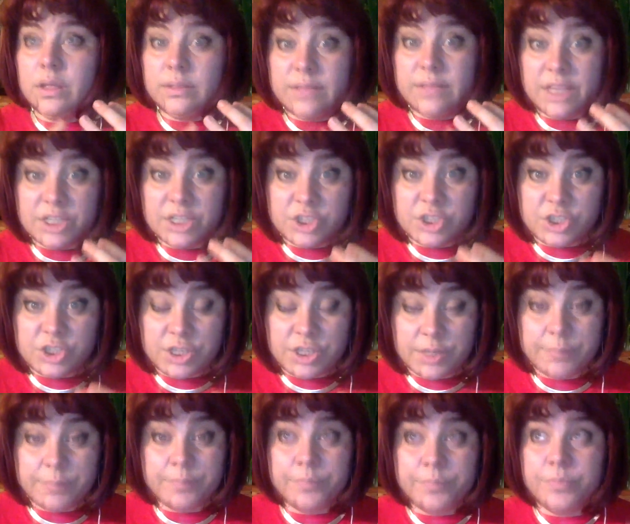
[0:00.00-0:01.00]

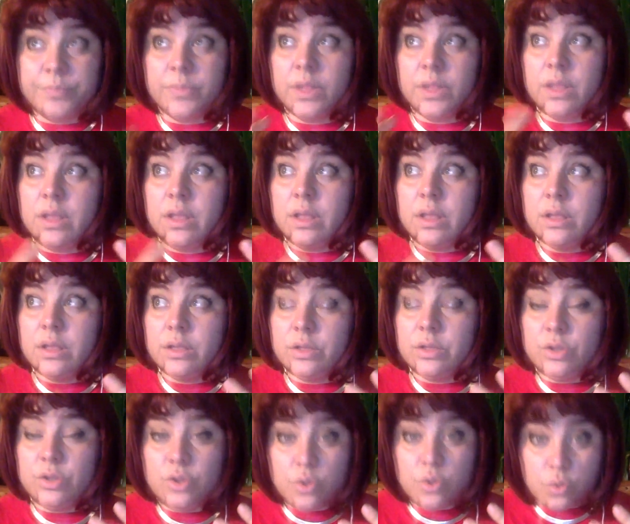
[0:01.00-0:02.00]
teaching,
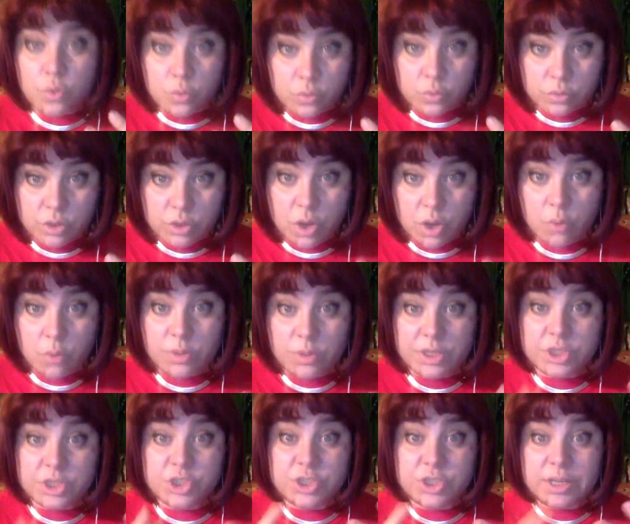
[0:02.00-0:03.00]
new
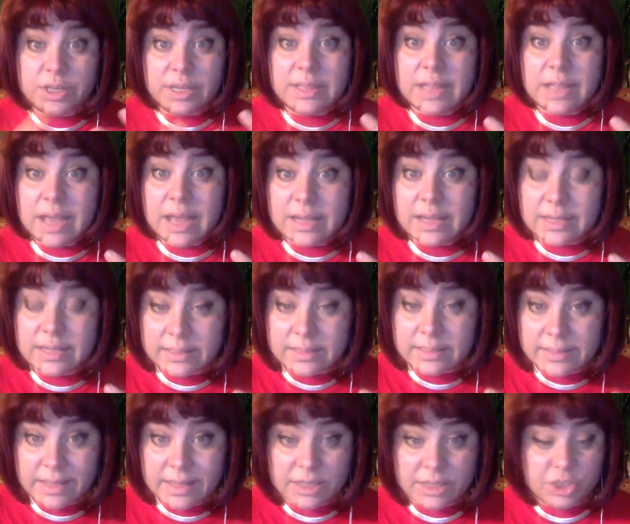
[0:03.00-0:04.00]
knowledge in
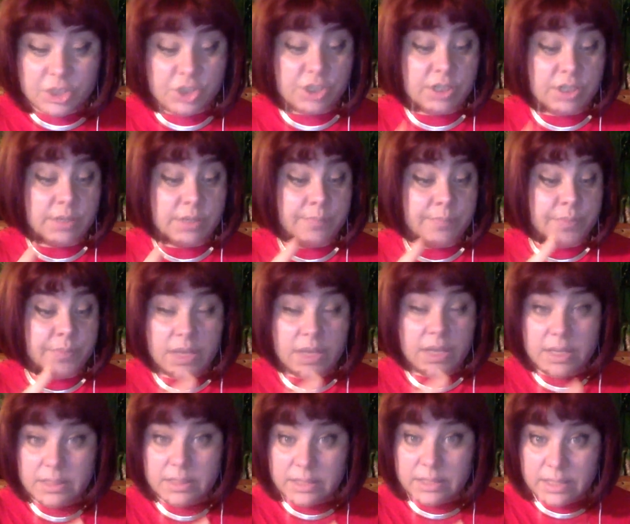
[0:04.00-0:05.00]
architecture,
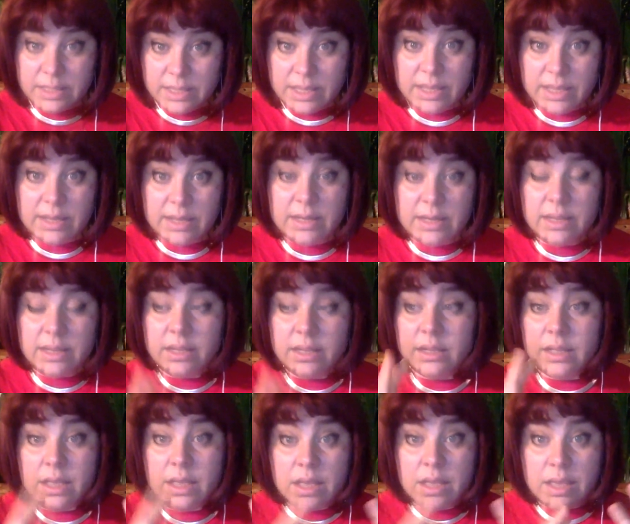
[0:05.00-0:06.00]
in healing,
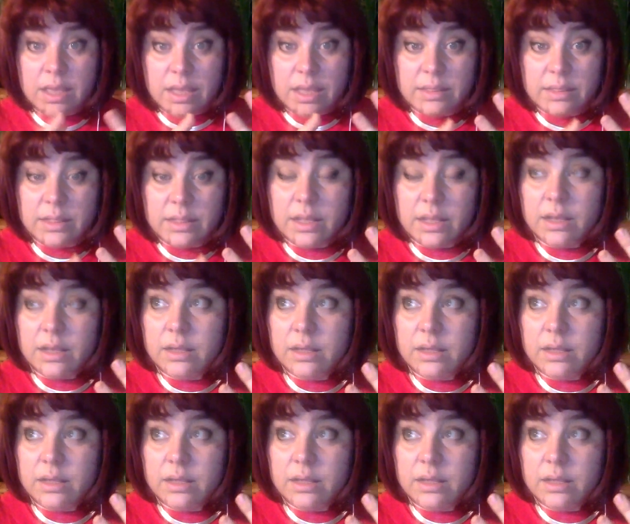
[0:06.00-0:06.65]
in